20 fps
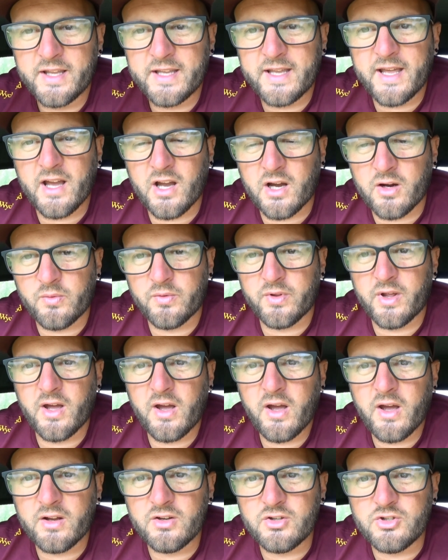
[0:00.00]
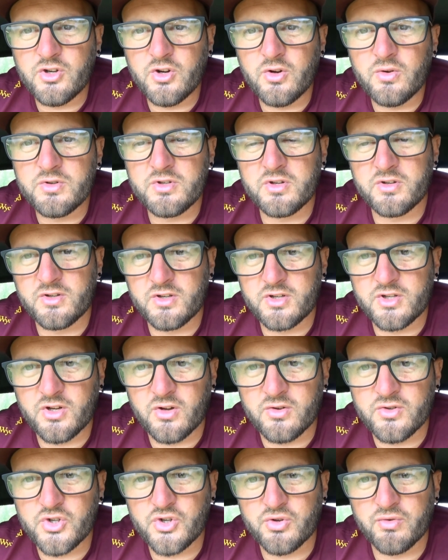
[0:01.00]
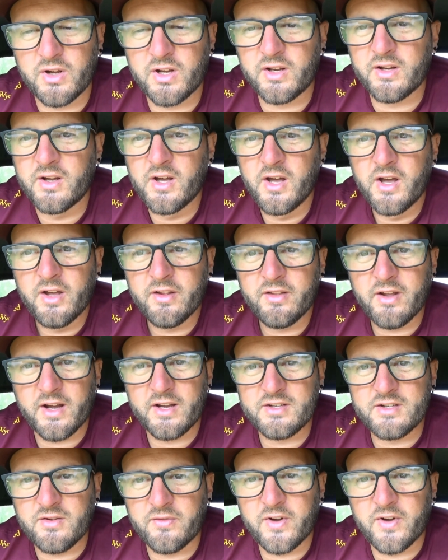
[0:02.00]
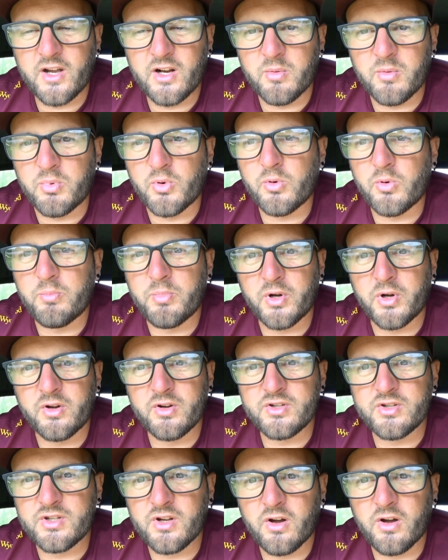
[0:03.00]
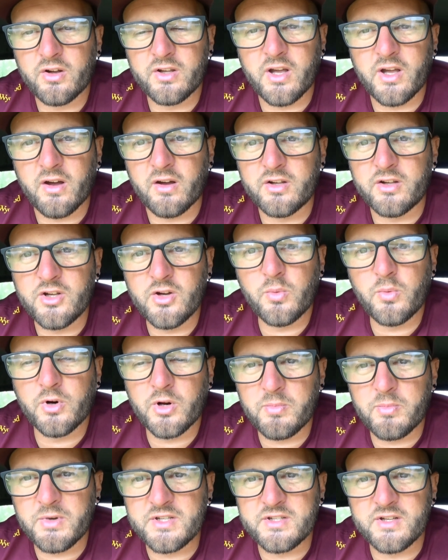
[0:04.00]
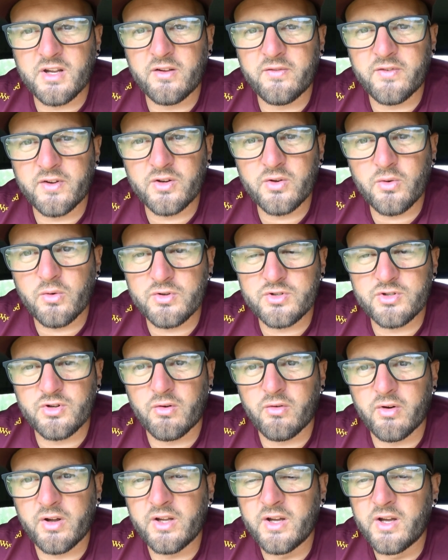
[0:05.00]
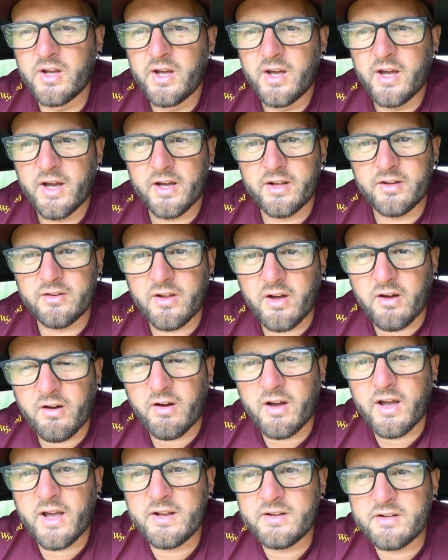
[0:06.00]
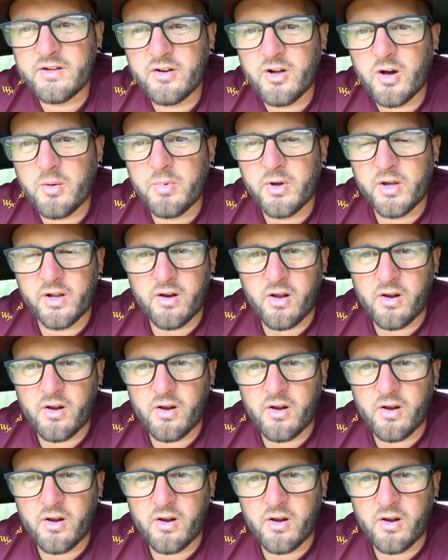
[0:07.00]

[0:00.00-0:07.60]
Get out there and use the sunscreen that is available, because yeah, you want to be safe and not sorry, and ending up in